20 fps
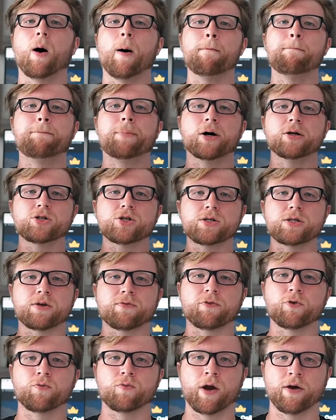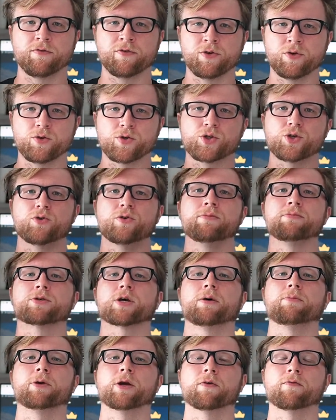a bunch of different revenue streams
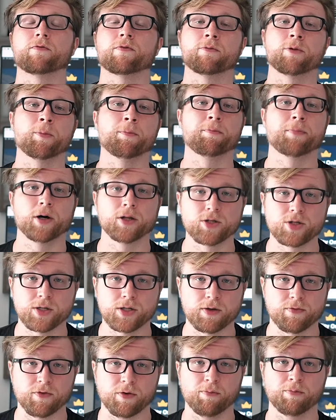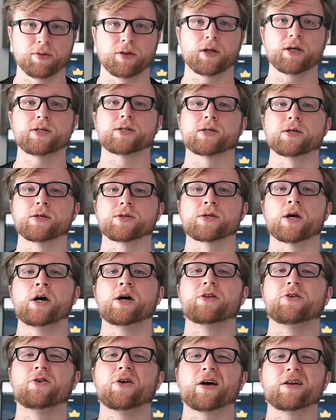coming in from a bunch of different places.
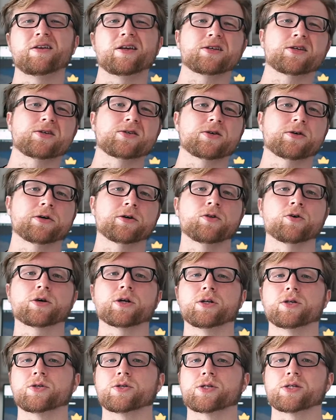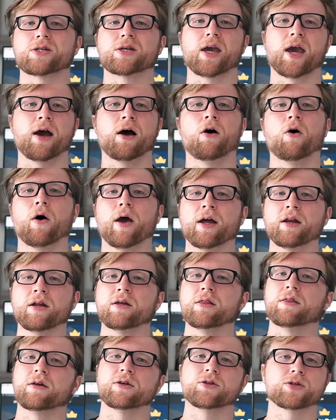They're not necessarily looking to scale
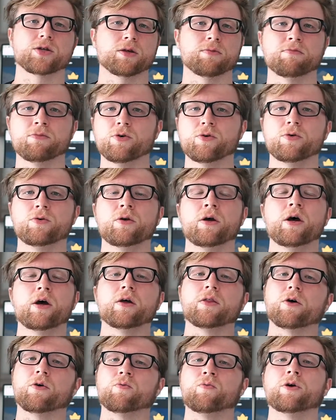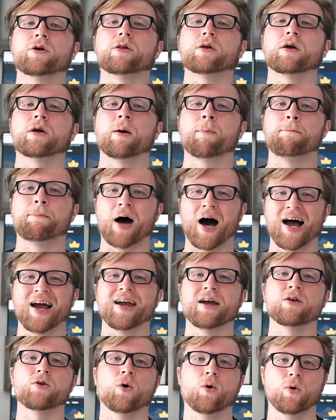anything to the moon. They're really a buy
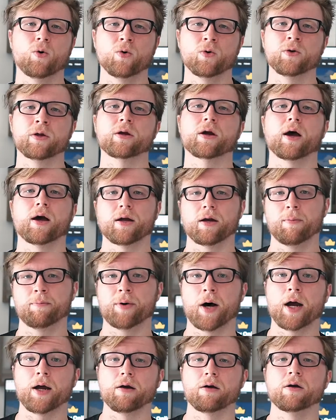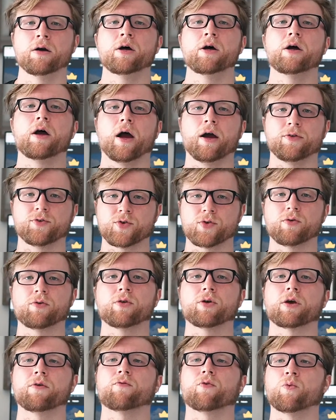and hold kind of buyer. And so they're
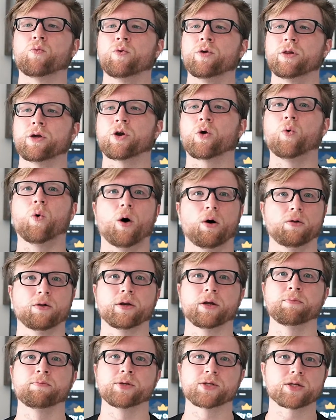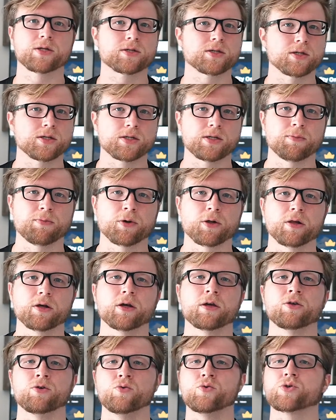looking for really quality businesses,
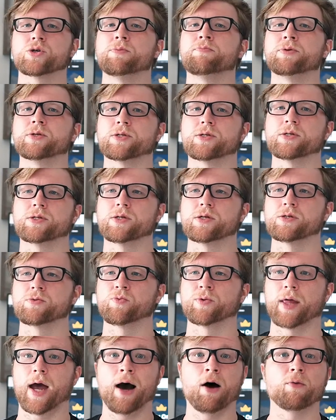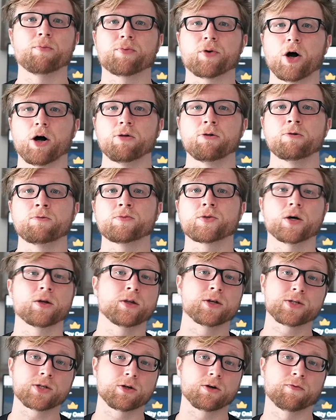typically, usually businesses without problems,
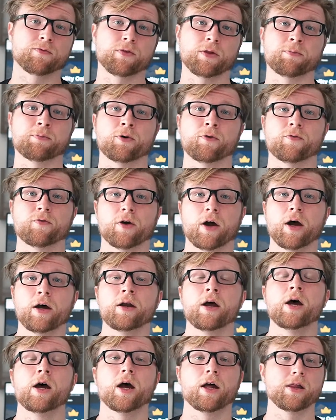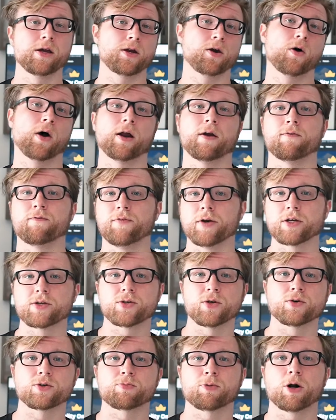unless they're a flipper Fred and they know how to fix
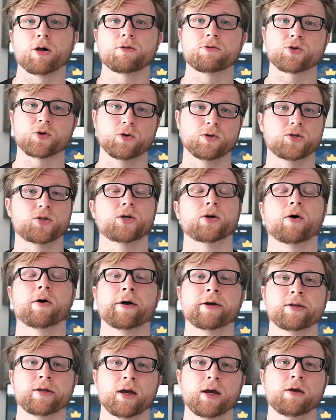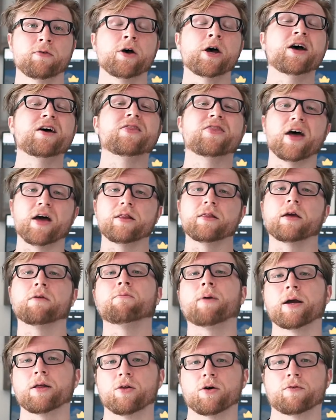those problems, or a DIY Dave, then they
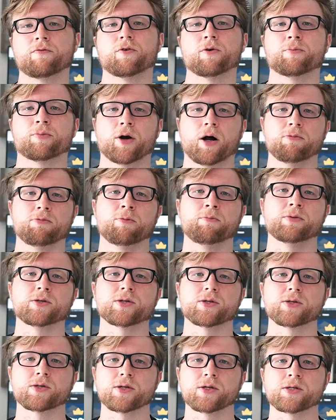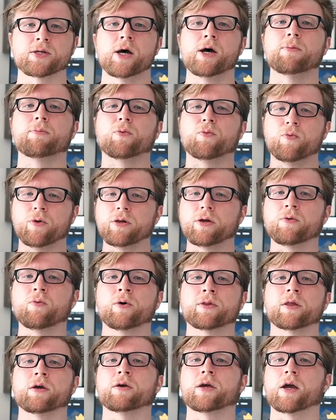might look for problem businesses. But really
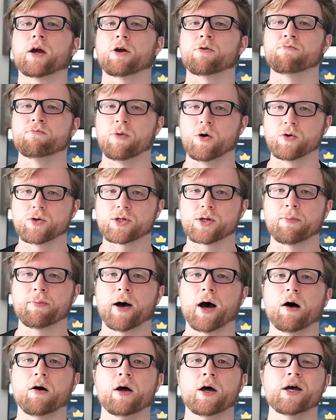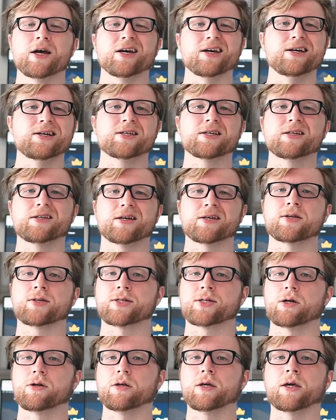what they care most about isn't
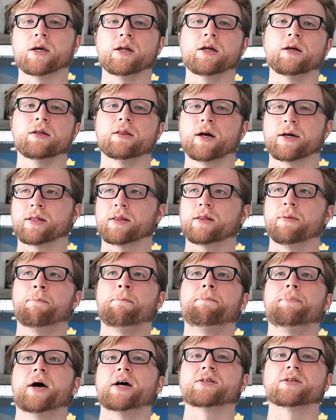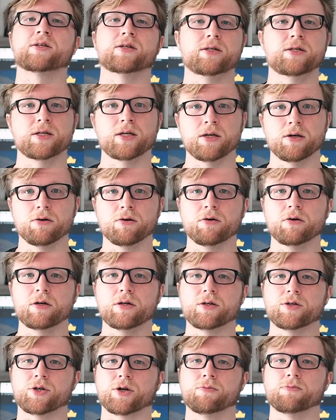necessarily getting like the best deal
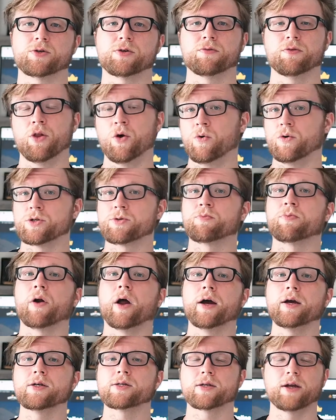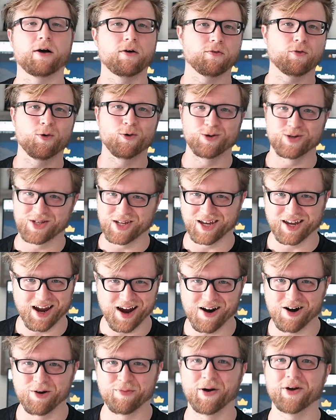in terms of lowest price. Now, of course, they
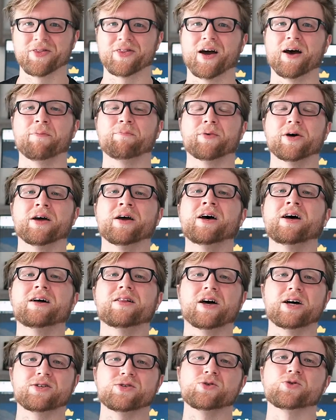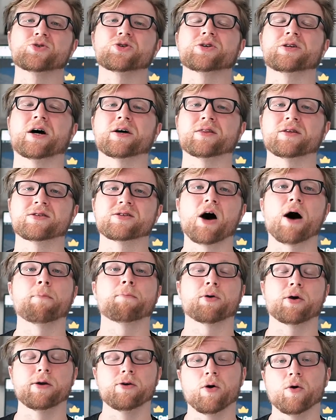care about that, but that's usually not the
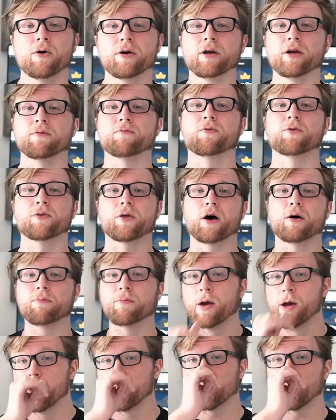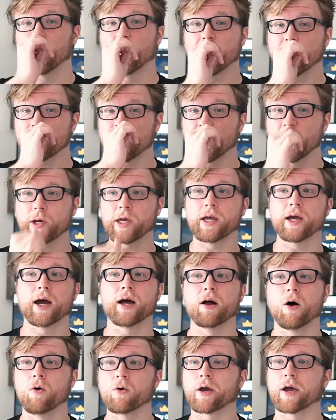top priority. For them, they're really looking
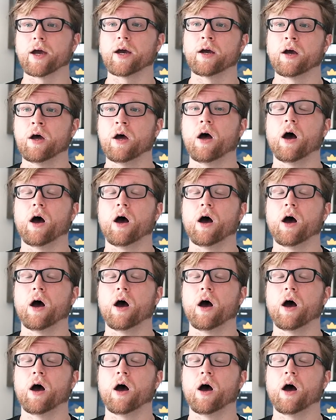at, okay,